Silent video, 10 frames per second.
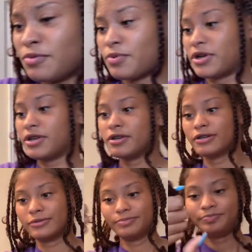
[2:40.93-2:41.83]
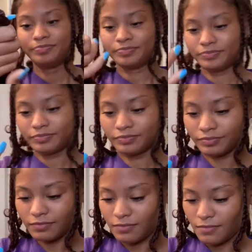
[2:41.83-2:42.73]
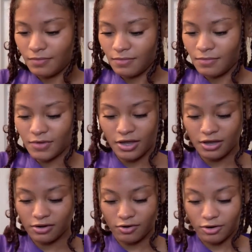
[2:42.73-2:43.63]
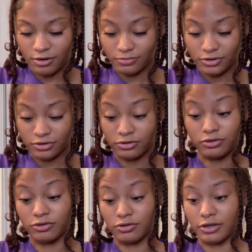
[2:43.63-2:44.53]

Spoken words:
pretty good. And y'all, I'm just shook.